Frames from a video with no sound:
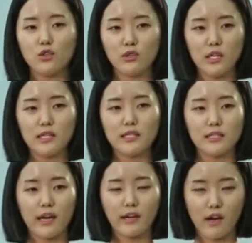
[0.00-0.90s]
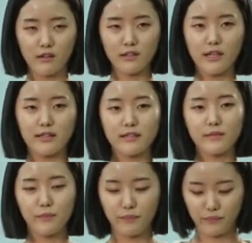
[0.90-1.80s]
unique design
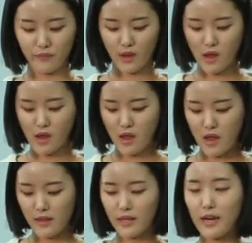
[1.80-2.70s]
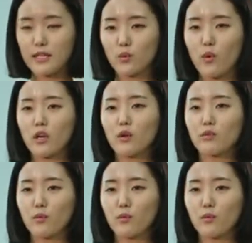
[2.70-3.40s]
contents. Then, as one of